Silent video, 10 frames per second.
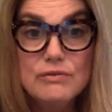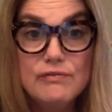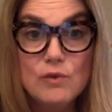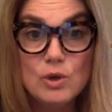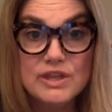
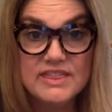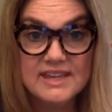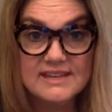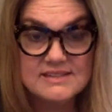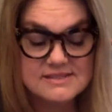4
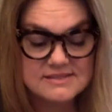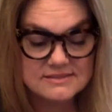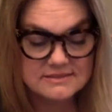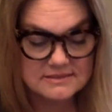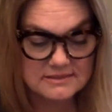things.
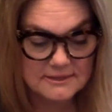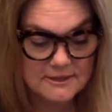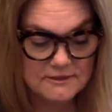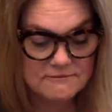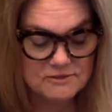
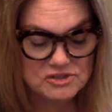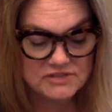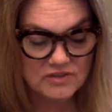First of